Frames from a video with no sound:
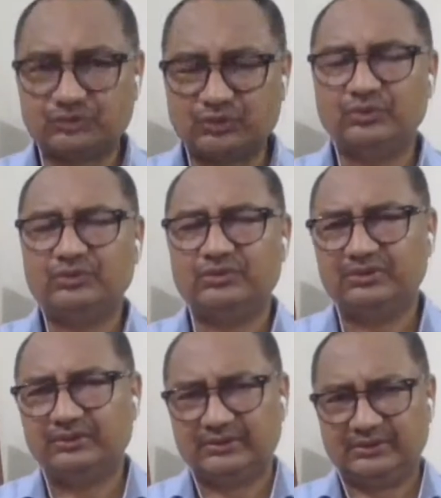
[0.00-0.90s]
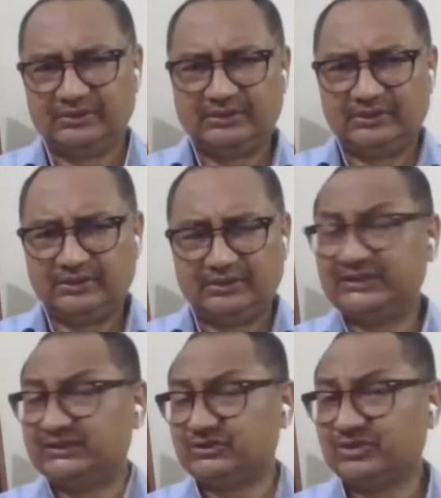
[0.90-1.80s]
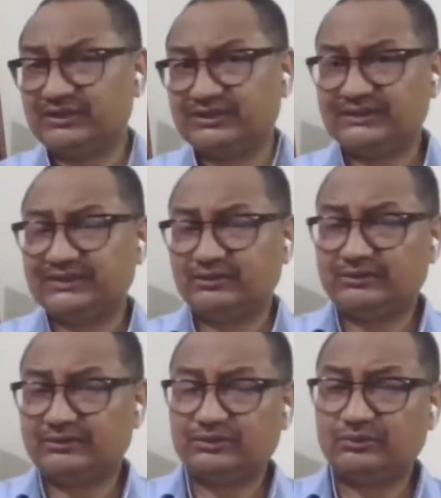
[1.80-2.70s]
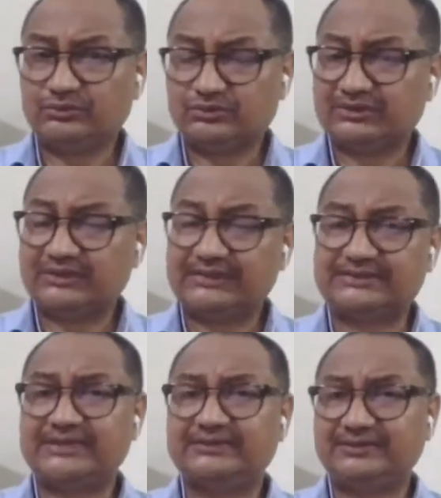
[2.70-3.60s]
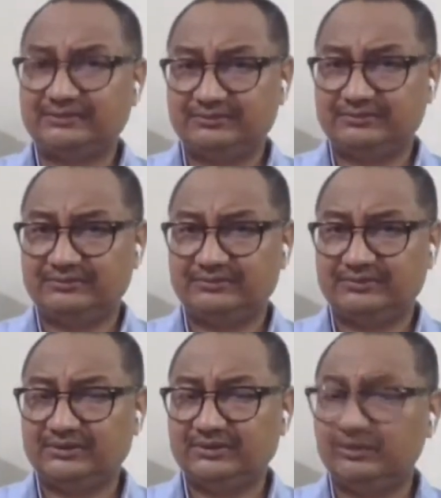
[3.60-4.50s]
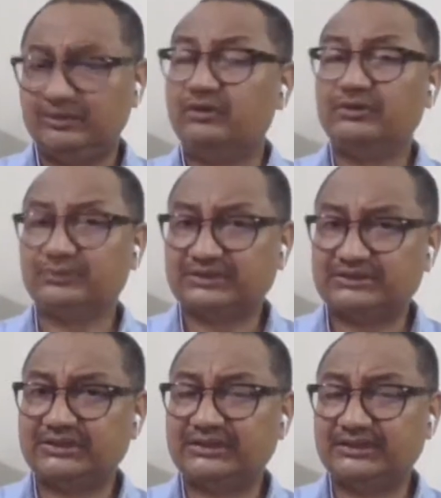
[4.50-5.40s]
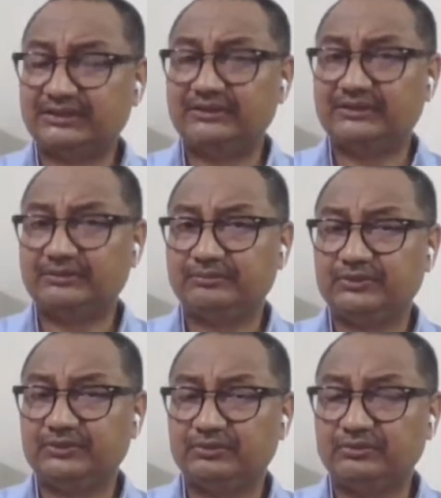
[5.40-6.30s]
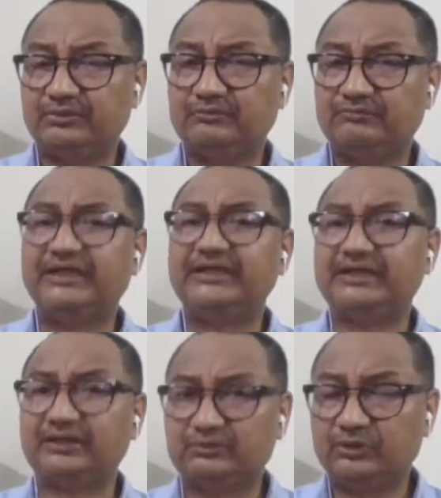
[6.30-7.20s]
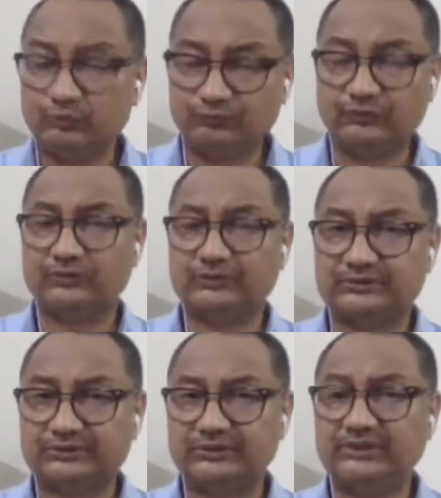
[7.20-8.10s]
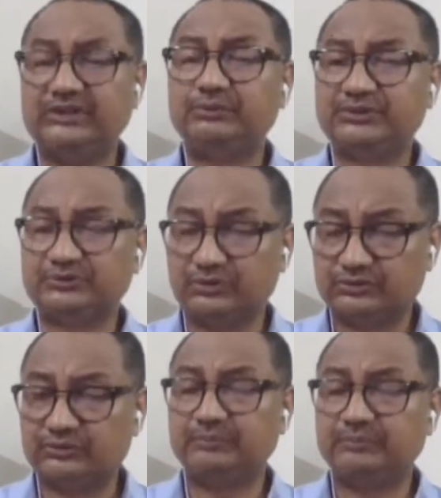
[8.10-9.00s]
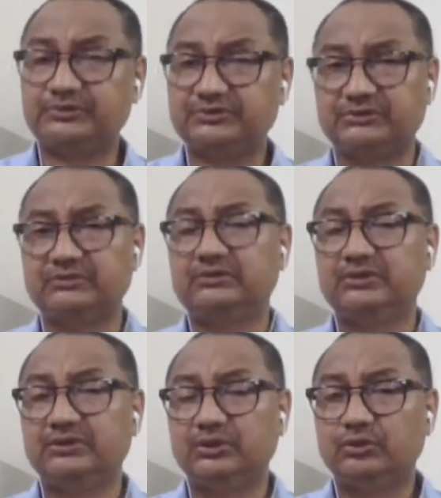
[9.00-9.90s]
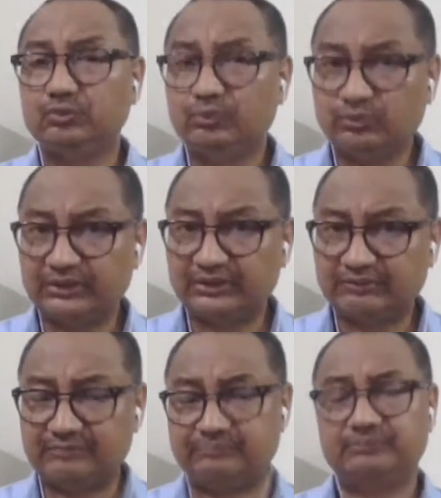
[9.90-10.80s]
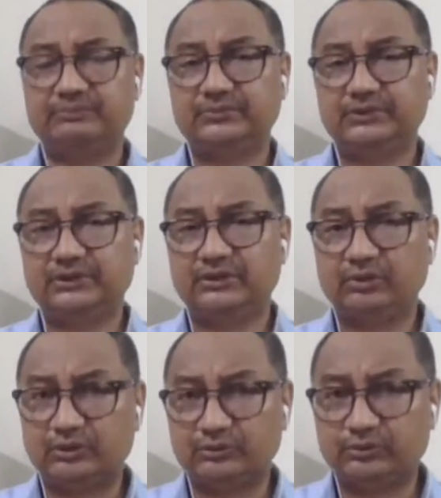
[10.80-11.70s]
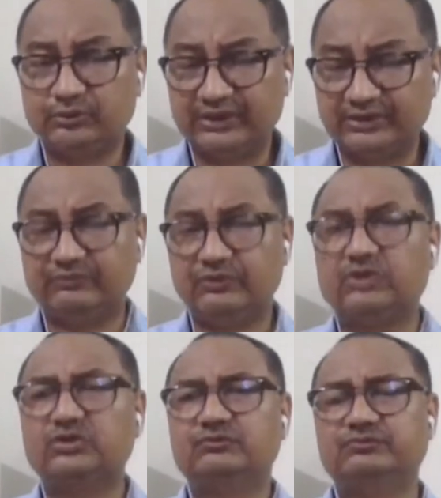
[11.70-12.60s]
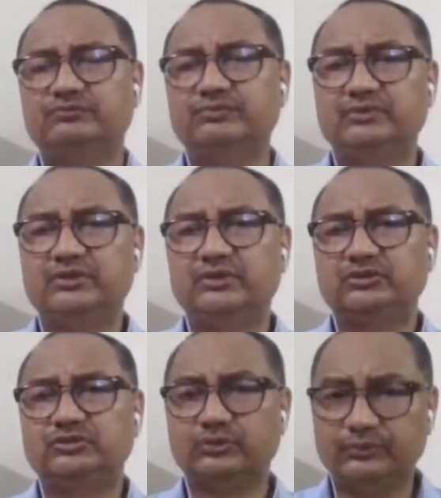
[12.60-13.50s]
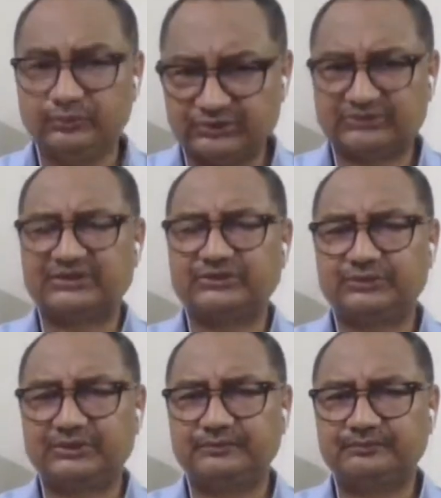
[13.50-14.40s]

So it is not that he only goes on criticizing or you can say, eh, you know, finding out the loopholes. He was also a person who gave up or who gave lot of solutions as well.